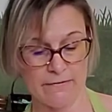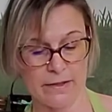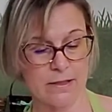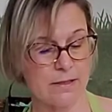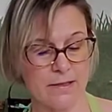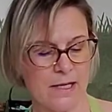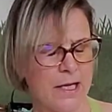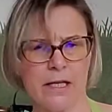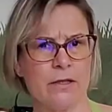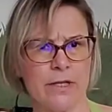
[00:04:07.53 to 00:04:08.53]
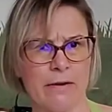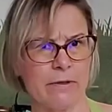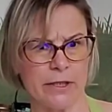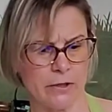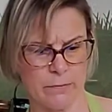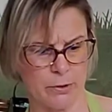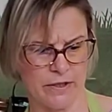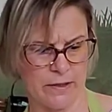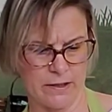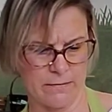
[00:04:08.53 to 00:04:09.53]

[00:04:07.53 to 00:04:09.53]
this, and they're not really good to breathe in.